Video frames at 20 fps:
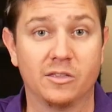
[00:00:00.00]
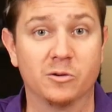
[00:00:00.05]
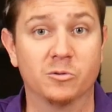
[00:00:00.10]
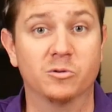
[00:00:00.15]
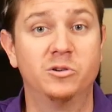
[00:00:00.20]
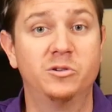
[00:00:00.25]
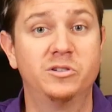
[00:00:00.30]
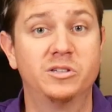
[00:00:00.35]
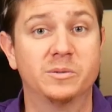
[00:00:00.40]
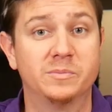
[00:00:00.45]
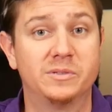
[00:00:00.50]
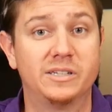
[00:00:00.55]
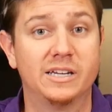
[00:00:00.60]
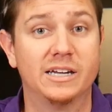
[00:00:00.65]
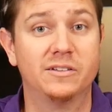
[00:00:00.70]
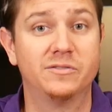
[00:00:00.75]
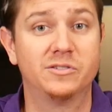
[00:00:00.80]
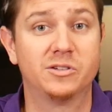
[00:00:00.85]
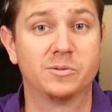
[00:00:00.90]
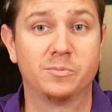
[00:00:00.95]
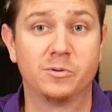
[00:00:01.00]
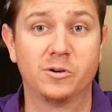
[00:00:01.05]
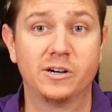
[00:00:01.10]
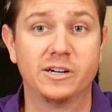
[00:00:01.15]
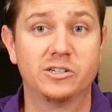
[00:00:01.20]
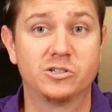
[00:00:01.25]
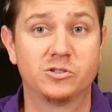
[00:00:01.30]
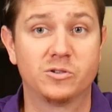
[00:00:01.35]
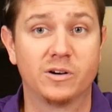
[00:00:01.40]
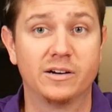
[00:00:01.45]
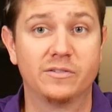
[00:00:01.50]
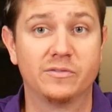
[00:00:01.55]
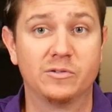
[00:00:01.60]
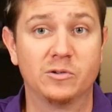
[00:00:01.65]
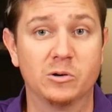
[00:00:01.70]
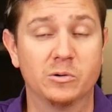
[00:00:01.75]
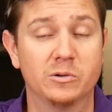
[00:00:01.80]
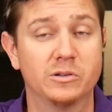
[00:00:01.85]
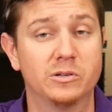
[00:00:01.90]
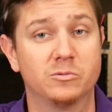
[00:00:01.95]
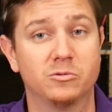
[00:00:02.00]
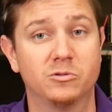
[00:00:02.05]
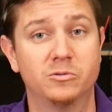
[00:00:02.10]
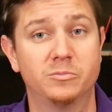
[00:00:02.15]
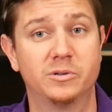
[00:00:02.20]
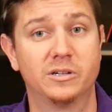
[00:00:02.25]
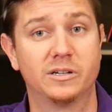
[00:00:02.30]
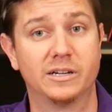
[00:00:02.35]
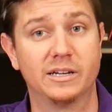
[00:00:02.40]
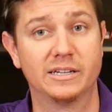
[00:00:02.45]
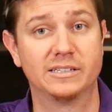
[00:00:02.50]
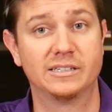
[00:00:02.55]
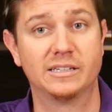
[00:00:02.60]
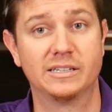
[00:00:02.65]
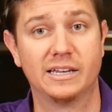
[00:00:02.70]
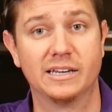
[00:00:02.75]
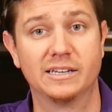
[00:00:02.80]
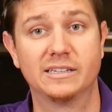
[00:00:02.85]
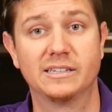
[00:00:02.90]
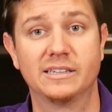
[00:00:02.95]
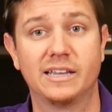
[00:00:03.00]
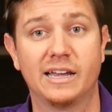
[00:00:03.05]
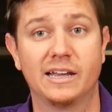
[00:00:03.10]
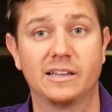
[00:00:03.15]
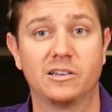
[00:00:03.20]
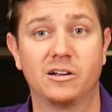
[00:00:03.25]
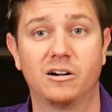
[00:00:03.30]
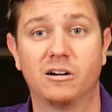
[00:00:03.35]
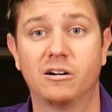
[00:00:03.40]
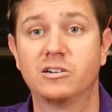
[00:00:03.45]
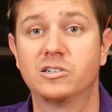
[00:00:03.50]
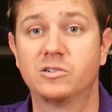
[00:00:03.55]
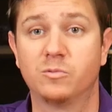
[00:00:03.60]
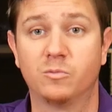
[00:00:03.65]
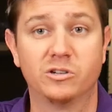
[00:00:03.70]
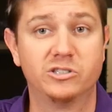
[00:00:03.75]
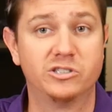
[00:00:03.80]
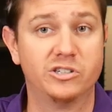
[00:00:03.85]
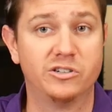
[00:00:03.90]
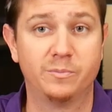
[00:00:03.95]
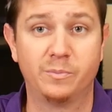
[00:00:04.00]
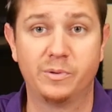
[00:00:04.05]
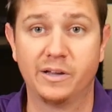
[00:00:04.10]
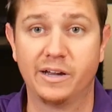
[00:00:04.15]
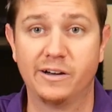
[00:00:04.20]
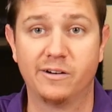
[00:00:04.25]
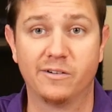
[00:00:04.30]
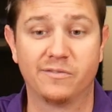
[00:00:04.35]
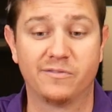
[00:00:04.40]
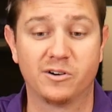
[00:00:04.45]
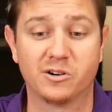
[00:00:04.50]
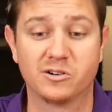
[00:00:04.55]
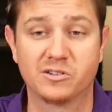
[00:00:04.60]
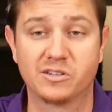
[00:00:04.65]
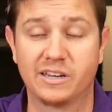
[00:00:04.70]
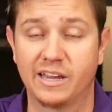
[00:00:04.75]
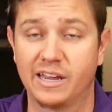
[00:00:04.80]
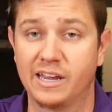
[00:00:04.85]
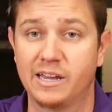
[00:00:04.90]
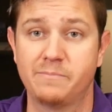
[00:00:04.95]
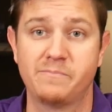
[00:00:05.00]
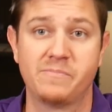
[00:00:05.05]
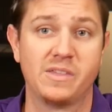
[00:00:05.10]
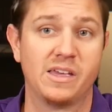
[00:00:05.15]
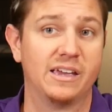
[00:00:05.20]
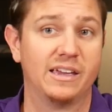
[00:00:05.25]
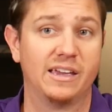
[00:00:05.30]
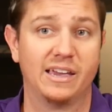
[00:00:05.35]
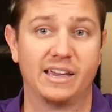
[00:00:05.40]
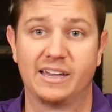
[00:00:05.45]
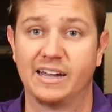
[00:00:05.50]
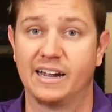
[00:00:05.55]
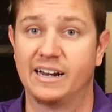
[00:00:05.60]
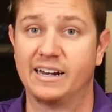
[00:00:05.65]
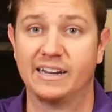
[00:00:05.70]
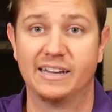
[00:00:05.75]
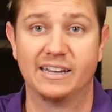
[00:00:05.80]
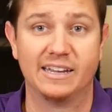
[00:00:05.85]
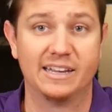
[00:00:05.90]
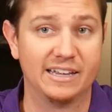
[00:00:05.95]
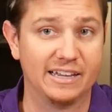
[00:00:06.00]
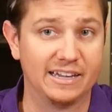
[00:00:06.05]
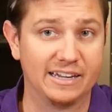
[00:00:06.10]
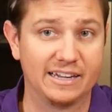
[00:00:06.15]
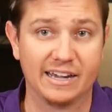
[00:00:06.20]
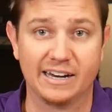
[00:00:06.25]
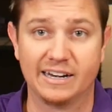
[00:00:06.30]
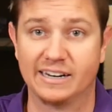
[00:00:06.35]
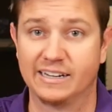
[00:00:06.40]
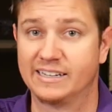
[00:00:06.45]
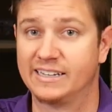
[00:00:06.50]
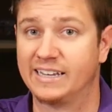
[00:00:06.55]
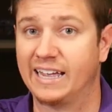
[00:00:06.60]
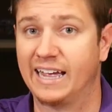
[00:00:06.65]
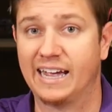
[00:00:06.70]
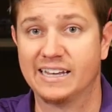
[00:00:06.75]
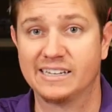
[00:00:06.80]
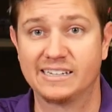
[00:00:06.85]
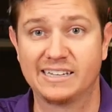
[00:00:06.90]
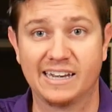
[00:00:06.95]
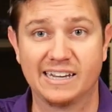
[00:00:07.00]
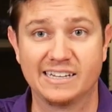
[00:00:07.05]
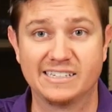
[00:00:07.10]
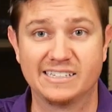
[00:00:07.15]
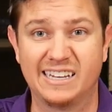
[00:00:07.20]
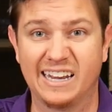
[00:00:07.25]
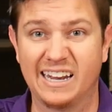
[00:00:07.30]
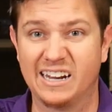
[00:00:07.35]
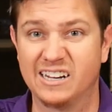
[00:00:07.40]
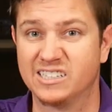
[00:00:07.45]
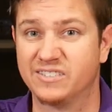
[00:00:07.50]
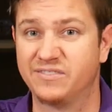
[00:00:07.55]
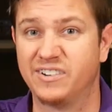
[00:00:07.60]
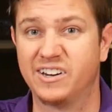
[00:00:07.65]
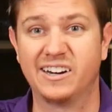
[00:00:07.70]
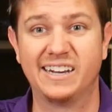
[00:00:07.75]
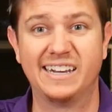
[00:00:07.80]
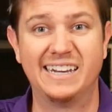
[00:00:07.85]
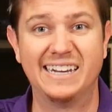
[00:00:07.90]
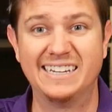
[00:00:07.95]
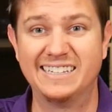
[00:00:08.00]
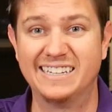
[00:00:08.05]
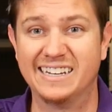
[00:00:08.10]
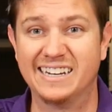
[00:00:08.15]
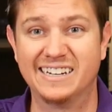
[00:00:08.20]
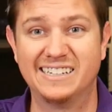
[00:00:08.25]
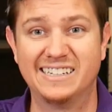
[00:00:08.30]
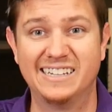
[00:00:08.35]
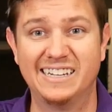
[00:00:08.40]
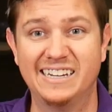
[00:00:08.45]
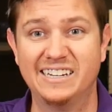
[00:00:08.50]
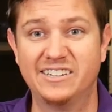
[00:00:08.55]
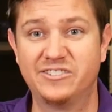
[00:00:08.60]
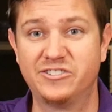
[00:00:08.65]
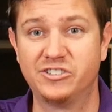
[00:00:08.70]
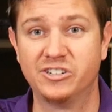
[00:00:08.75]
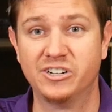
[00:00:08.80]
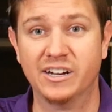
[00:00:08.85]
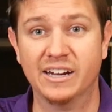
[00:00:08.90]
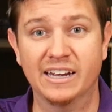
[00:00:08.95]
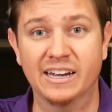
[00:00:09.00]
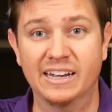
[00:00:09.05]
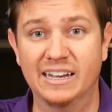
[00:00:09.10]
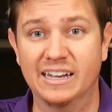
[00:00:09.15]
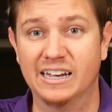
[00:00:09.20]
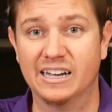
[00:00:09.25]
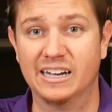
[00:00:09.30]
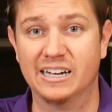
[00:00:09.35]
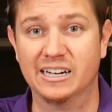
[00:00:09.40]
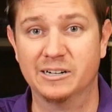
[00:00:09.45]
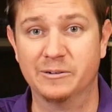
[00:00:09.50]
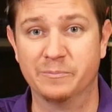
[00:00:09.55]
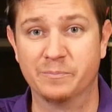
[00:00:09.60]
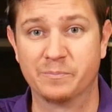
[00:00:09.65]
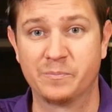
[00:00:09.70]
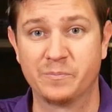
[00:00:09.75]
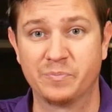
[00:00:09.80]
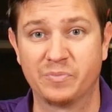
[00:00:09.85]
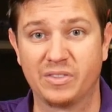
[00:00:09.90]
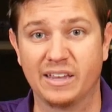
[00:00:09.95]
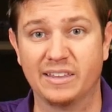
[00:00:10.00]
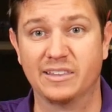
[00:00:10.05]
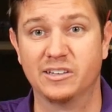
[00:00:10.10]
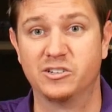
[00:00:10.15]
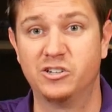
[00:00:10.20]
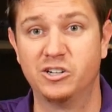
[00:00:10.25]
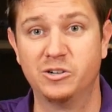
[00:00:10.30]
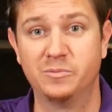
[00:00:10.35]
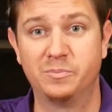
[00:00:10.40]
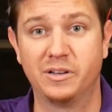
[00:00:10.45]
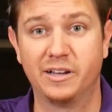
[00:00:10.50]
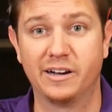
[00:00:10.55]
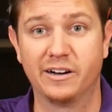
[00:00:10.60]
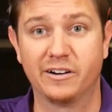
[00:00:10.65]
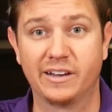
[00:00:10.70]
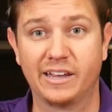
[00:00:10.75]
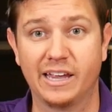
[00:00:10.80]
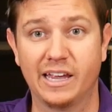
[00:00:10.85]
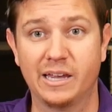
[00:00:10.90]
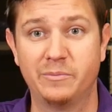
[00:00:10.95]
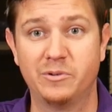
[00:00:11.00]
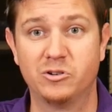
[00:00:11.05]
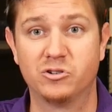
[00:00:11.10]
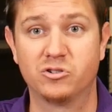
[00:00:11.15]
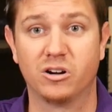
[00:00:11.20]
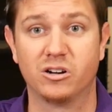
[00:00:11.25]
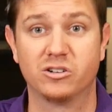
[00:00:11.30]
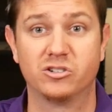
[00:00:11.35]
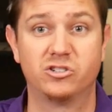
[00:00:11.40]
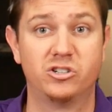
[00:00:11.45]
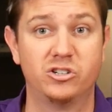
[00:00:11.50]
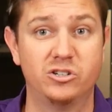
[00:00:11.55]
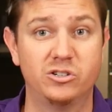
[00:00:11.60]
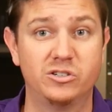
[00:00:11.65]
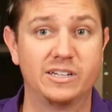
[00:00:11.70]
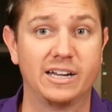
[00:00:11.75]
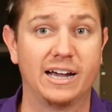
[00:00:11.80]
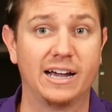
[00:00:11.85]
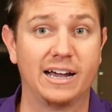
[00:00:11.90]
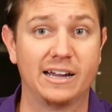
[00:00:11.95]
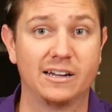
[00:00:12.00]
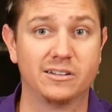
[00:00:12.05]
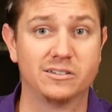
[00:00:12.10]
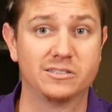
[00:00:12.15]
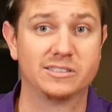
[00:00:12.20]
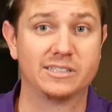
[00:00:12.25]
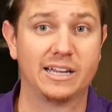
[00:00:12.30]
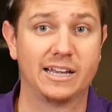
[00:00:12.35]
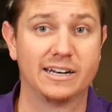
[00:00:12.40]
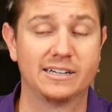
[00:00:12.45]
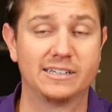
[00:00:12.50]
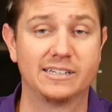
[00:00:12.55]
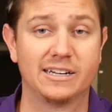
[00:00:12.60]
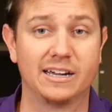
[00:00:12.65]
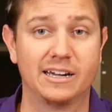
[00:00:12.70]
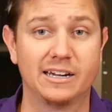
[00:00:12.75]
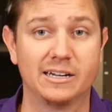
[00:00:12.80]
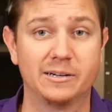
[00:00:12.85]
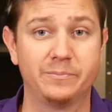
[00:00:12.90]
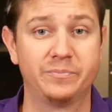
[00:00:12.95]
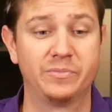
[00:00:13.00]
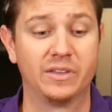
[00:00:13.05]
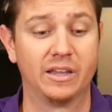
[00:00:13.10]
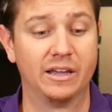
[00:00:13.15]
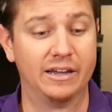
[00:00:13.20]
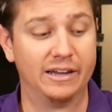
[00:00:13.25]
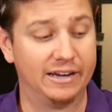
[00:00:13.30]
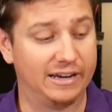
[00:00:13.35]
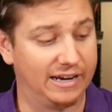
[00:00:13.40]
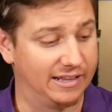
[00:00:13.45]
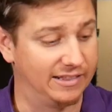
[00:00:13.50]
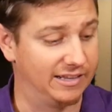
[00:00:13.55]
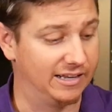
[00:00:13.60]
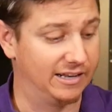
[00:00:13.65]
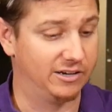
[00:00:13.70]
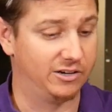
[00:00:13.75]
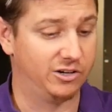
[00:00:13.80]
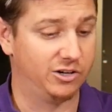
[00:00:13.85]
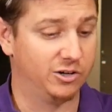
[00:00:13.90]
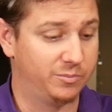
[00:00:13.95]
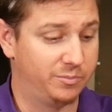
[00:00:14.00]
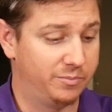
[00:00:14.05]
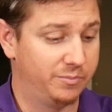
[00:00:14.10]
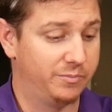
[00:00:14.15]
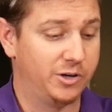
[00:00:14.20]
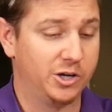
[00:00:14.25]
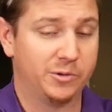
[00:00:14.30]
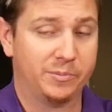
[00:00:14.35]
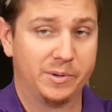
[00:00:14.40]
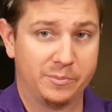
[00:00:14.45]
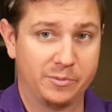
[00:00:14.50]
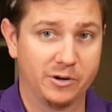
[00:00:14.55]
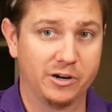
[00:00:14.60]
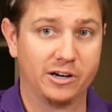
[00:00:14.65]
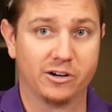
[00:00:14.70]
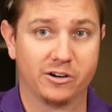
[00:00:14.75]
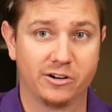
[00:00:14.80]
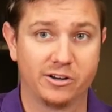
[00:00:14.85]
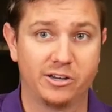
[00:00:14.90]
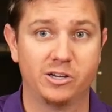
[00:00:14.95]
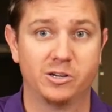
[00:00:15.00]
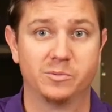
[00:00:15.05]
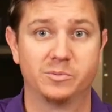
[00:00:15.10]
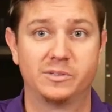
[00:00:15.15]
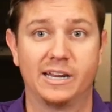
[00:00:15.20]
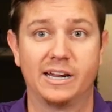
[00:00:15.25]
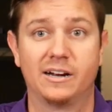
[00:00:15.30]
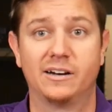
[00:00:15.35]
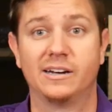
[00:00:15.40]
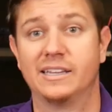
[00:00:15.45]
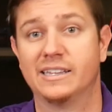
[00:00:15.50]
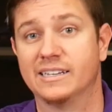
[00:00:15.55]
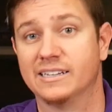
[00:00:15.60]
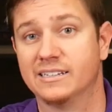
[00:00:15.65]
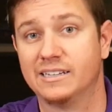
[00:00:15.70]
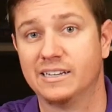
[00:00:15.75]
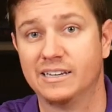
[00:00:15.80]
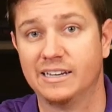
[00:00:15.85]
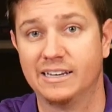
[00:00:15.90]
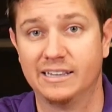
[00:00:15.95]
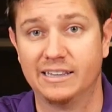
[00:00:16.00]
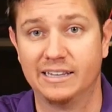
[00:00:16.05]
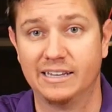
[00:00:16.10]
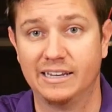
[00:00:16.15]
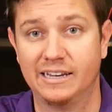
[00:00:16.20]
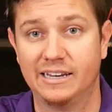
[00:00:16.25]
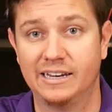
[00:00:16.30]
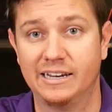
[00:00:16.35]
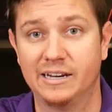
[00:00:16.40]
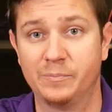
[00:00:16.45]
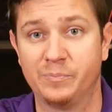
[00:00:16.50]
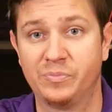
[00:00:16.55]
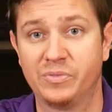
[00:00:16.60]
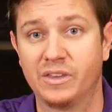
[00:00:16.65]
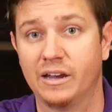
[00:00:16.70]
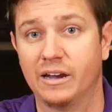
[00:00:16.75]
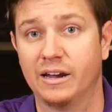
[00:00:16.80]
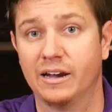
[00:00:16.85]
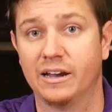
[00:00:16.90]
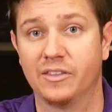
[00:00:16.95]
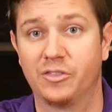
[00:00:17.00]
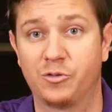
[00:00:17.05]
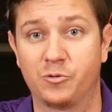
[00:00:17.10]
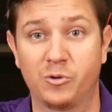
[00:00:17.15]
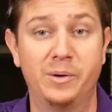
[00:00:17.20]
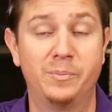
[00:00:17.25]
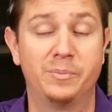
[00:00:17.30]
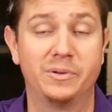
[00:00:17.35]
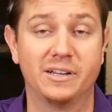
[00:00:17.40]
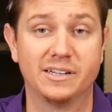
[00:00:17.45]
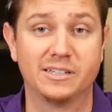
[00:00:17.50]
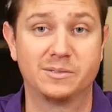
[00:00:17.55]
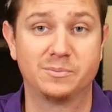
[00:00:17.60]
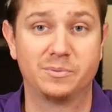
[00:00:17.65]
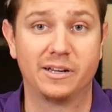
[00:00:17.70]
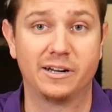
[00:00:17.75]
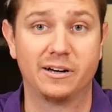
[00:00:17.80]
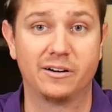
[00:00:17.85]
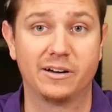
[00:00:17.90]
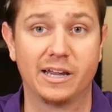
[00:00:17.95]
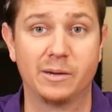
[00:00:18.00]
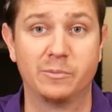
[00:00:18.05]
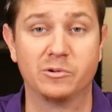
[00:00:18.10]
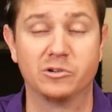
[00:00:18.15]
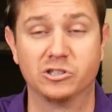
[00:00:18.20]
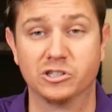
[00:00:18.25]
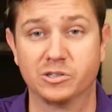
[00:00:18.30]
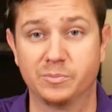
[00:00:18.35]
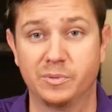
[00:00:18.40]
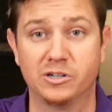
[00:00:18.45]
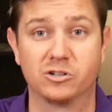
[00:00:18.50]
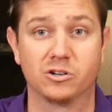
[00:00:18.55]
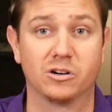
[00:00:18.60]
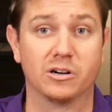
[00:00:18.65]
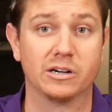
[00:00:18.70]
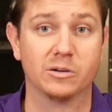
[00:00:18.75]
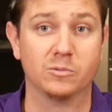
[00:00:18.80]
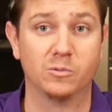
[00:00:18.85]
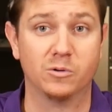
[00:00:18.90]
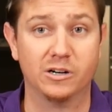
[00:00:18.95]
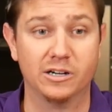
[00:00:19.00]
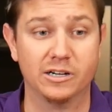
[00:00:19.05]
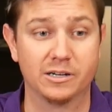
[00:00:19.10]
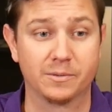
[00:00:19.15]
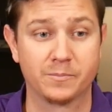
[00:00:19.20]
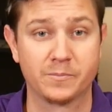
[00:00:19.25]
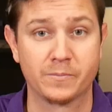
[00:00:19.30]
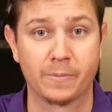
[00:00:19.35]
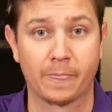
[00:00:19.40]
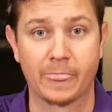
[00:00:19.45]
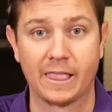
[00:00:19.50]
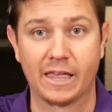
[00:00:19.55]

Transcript: The rules themselves are pretty straightforward. The rule book isn't that large, and once you've played your first game, it kind of cascades down. It's very easy to teach. In the 2-player game, you draw 2 tiles at a time, and then you'll be putting your cubes down. In the 3+ player game, you'll just be drawing 1.